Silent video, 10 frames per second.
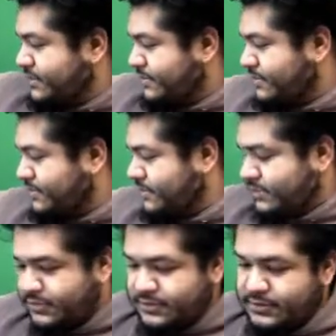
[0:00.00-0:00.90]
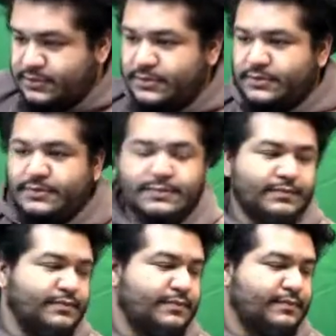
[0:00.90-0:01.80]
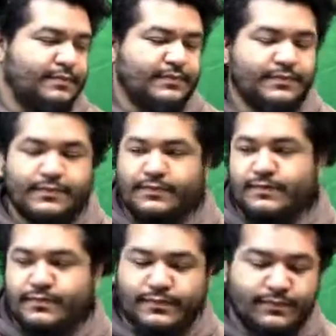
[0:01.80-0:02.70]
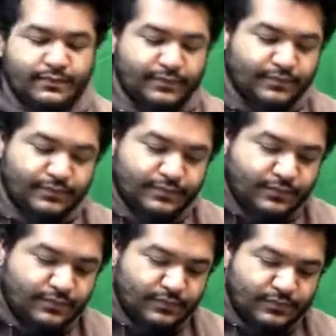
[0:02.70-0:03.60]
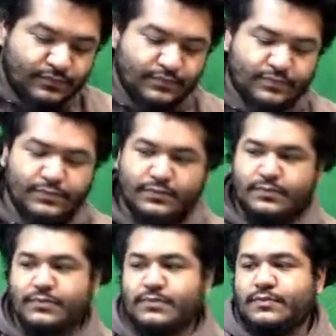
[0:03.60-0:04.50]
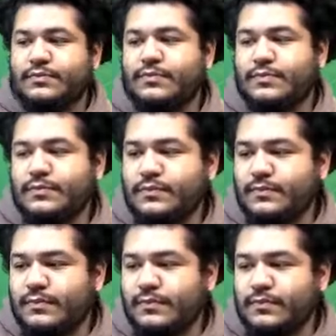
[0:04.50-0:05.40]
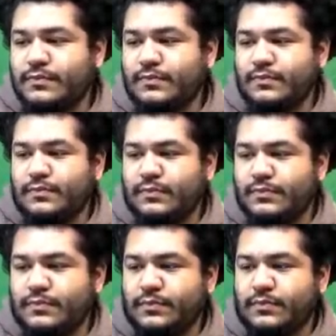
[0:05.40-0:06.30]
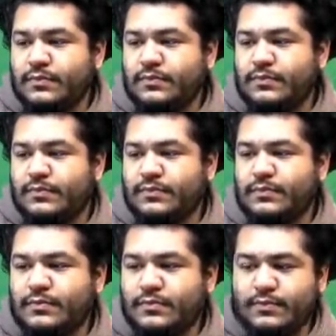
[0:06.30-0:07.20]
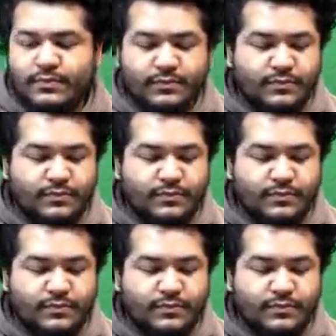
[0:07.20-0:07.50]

Nobody speaks.